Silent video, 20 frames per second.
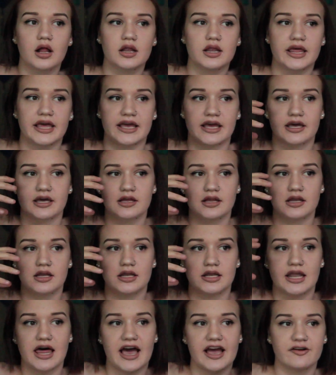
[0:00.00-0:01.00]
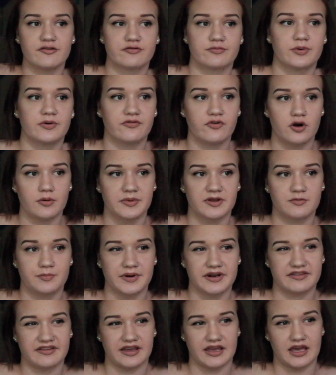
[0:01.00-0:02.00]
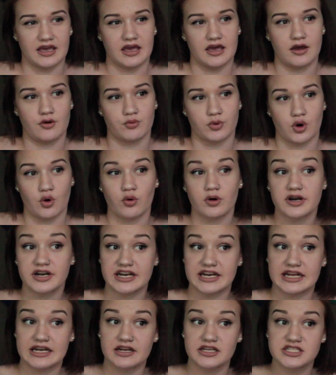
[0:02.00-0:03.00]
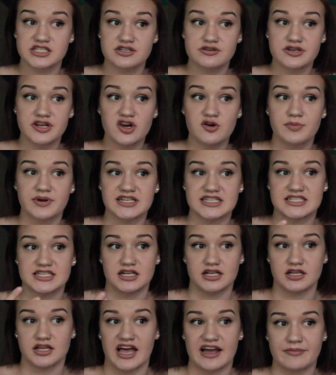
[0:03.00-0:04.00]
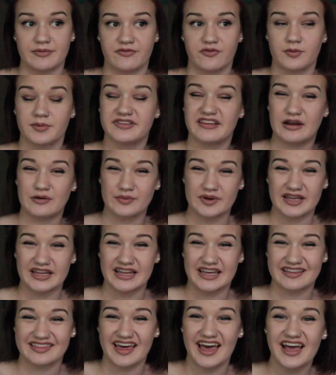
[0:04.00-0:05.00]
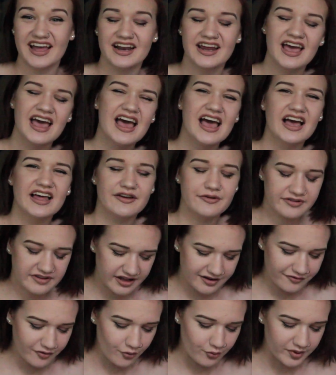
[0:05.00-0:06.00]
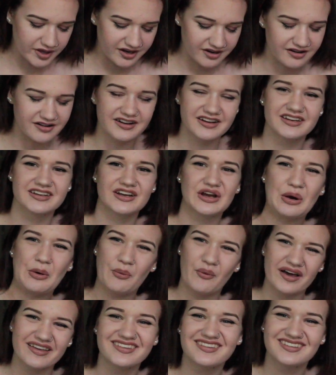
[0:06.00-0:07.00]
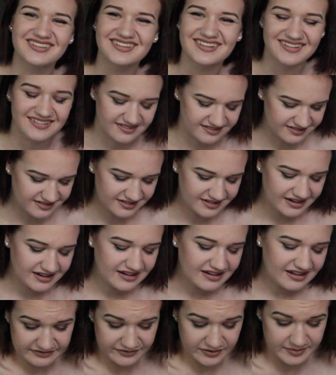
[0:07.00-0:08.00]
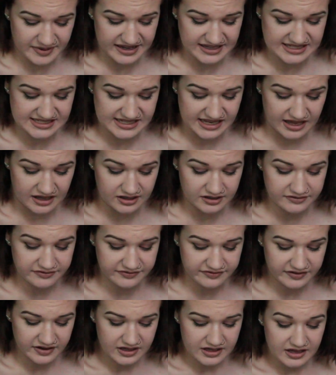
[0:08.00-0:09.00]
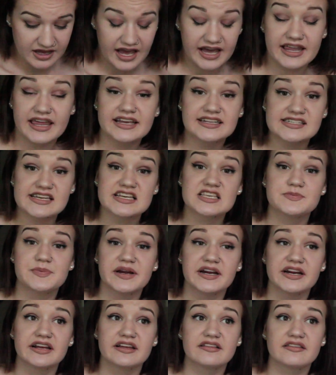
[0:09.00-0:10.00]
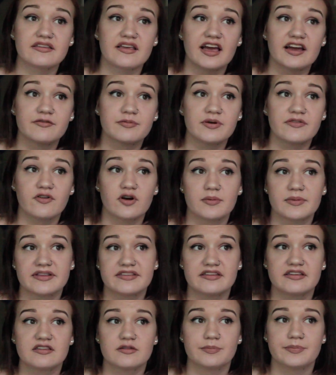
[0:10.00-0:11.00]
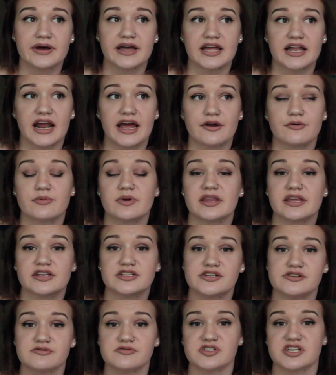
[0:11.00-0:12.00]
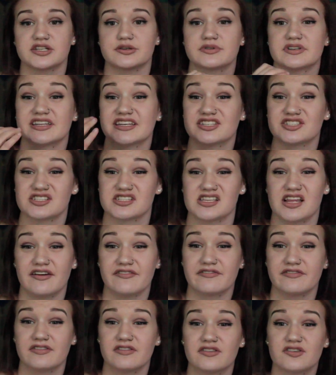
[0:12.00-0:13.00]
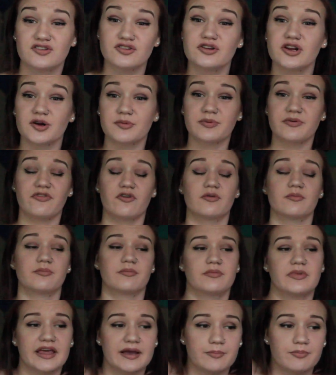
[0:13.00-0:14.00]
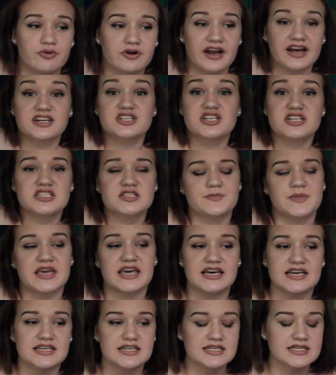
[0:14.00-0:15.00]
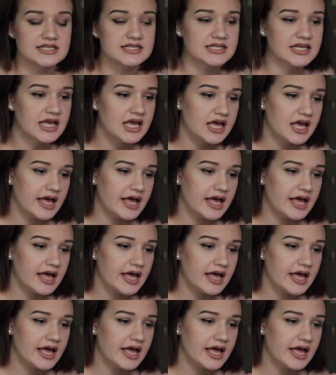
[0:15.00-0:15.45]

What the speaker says: like live performance, but it's like recorded in a studio but it's still a live performance, I really like that. That was kind of a weird question. For myself, I like to experience live performances, but I really do genuinely just love studio like productions because